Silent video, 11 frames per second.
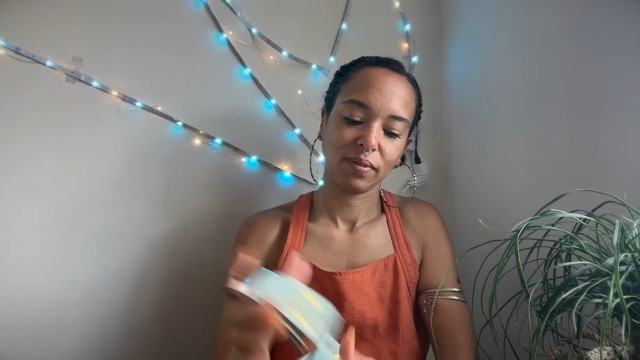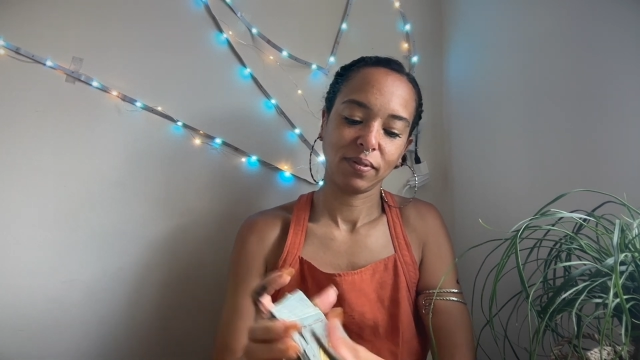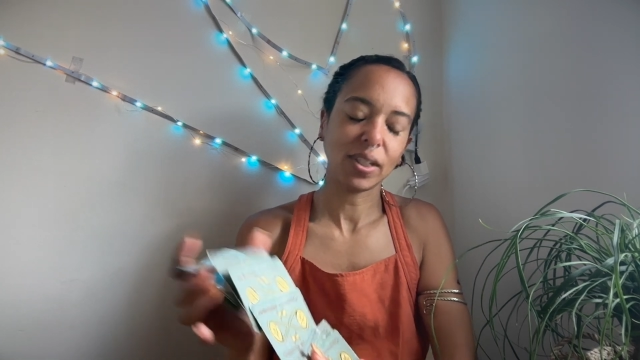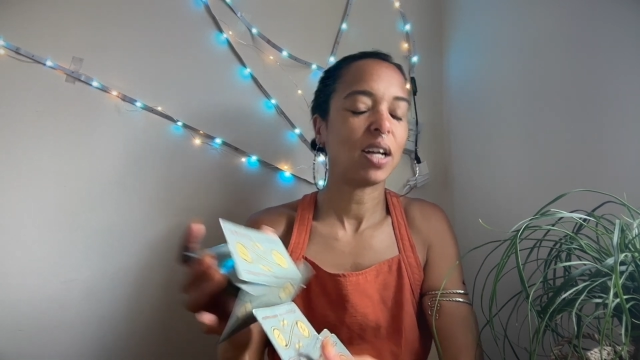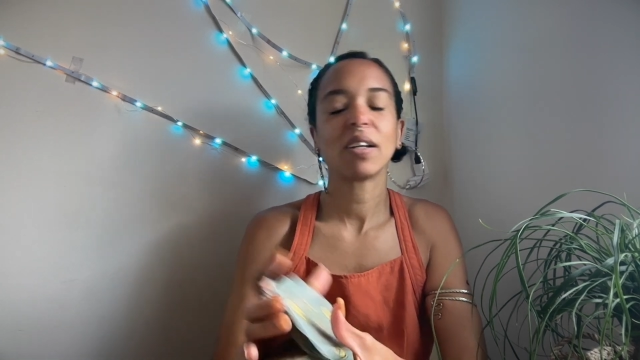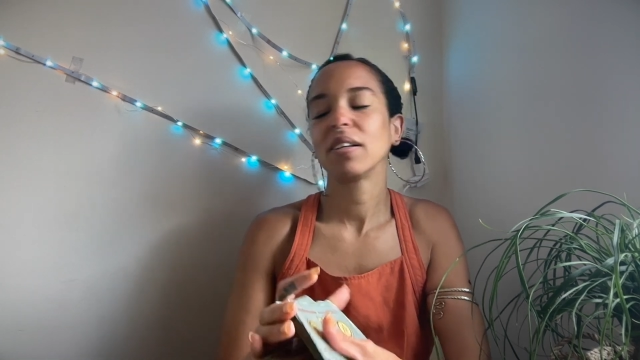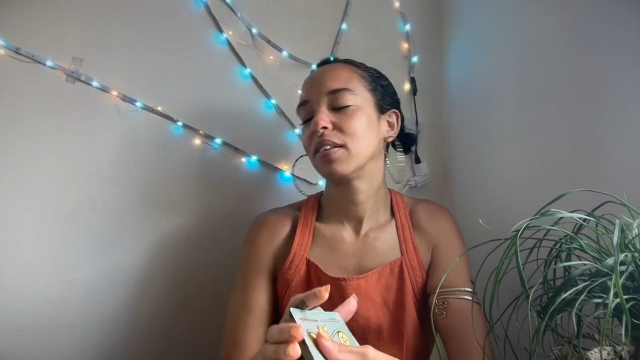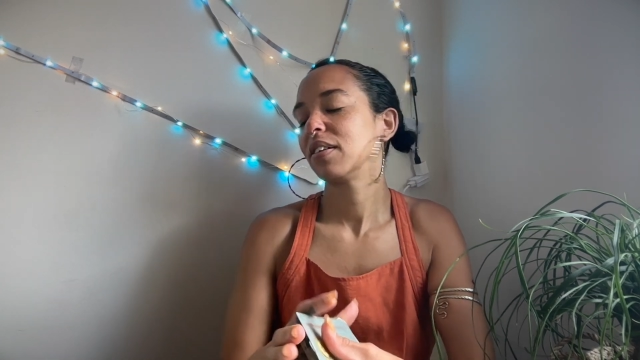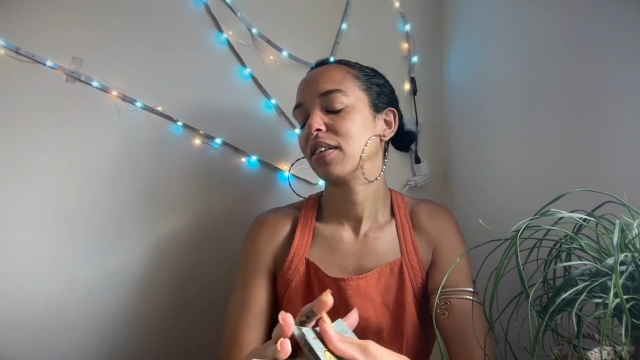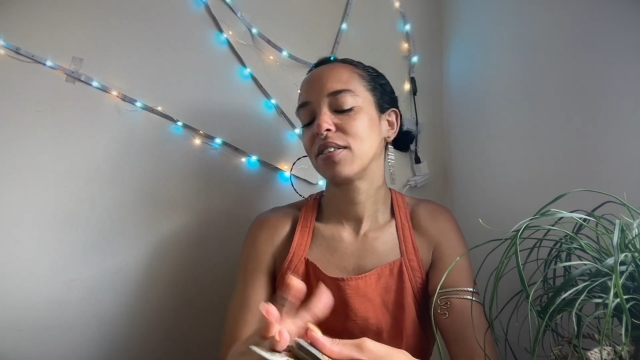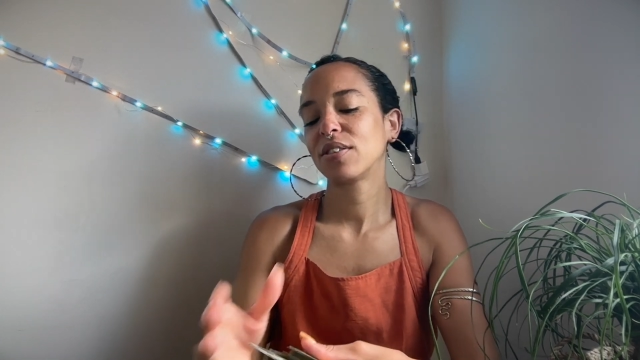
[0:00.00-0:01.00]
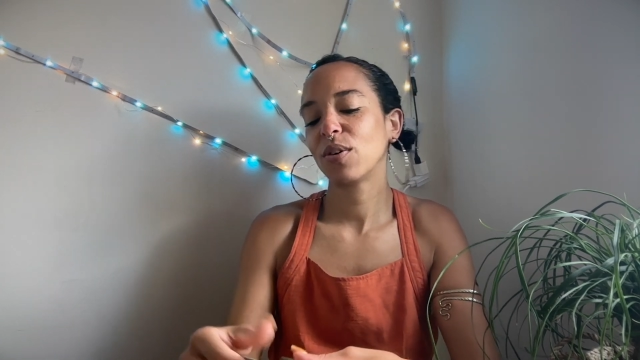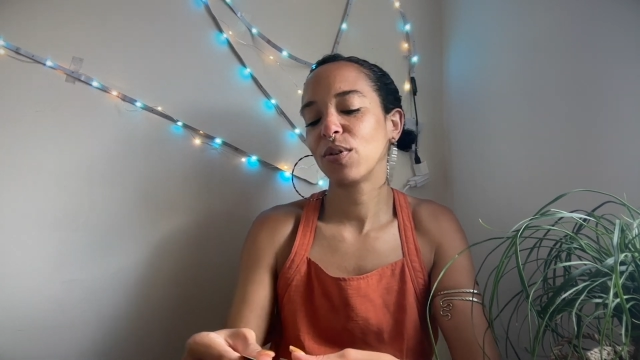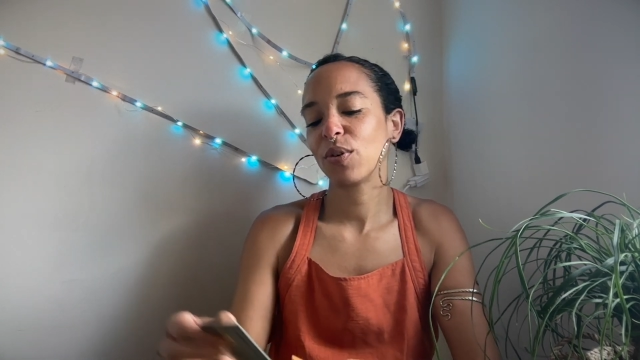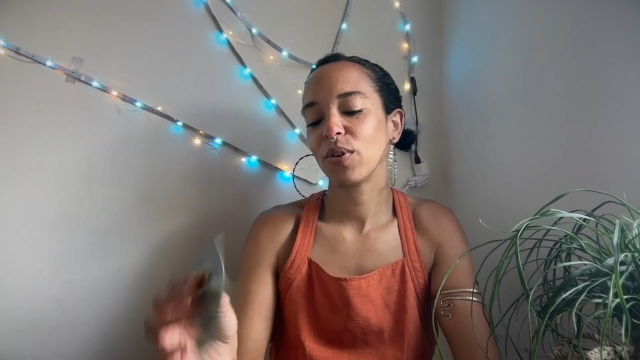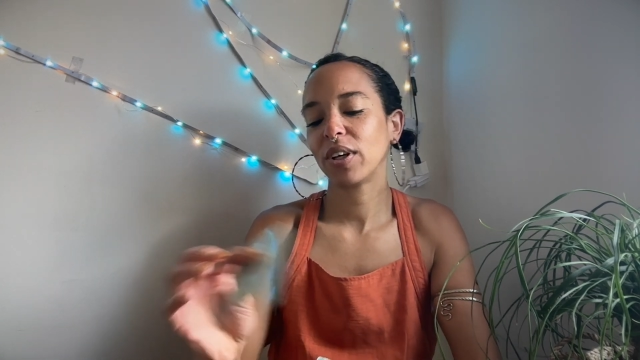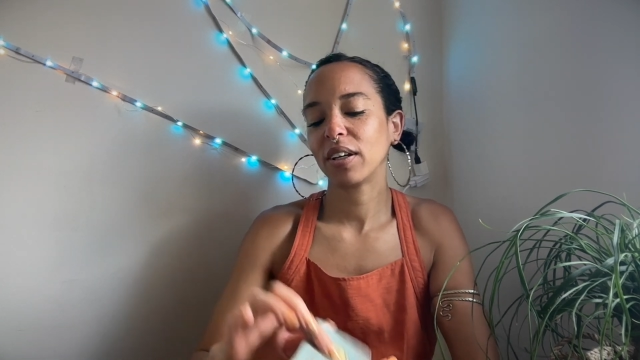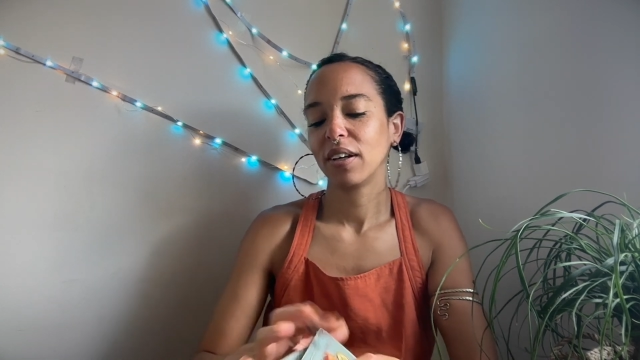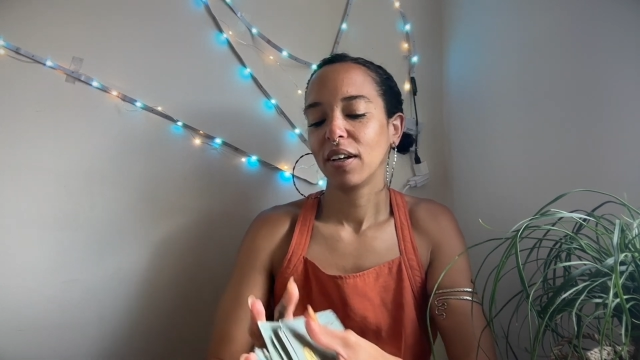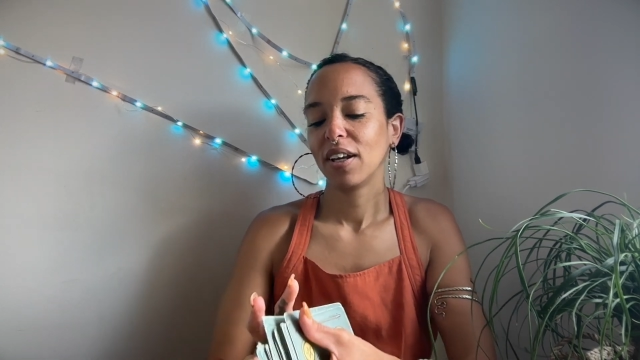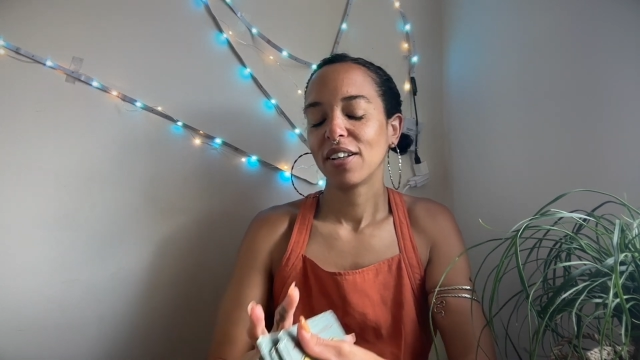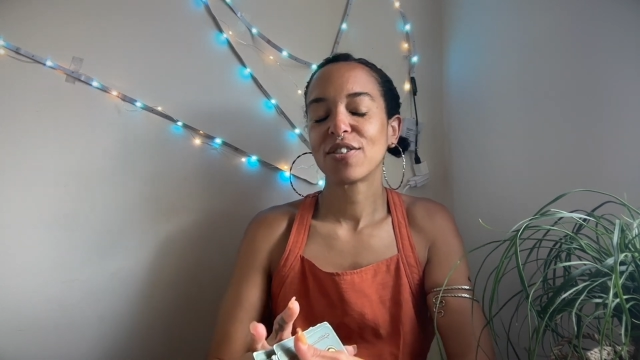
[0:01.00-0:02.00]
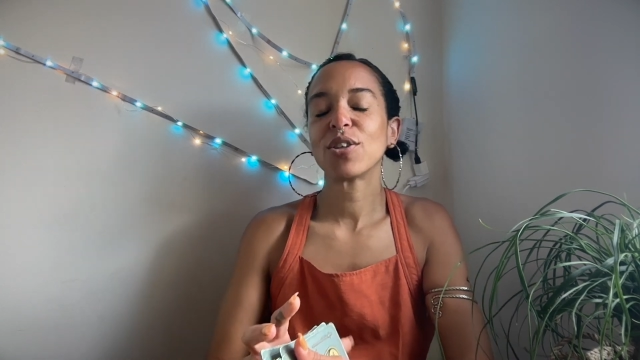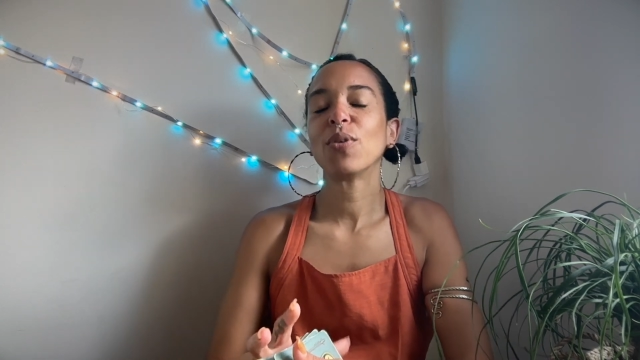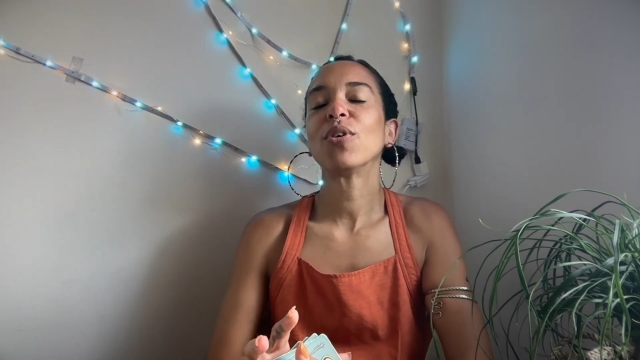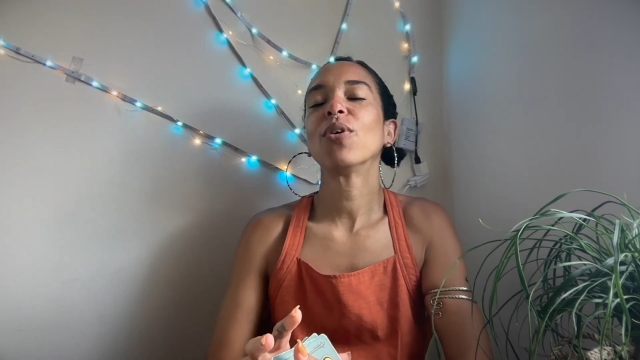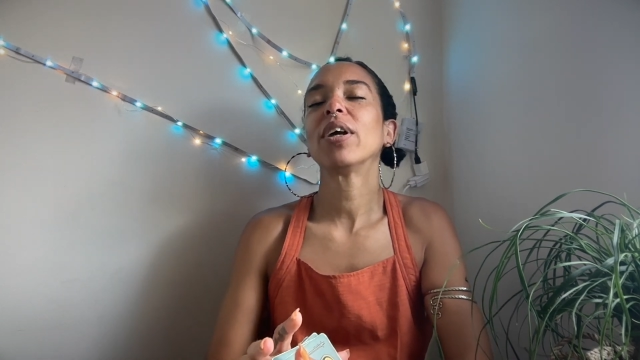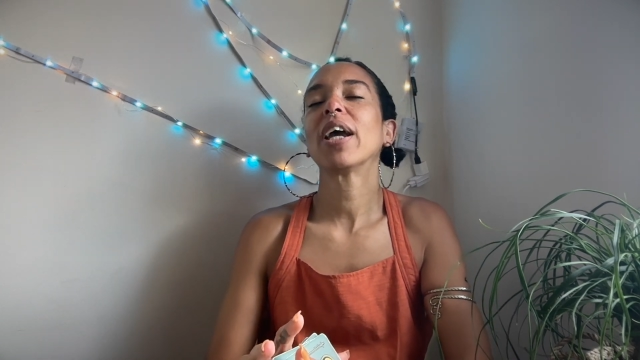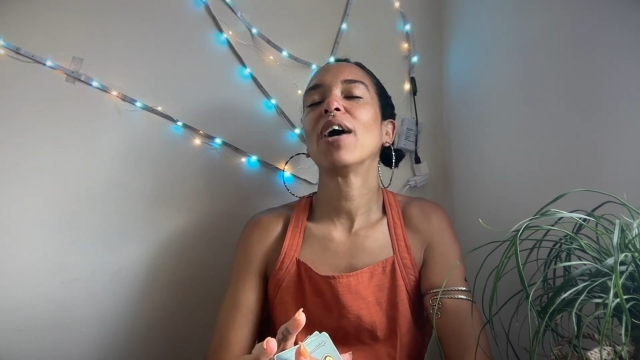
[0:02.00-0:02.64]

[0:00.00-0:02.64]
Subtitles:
Ugh, so annoying. So annoying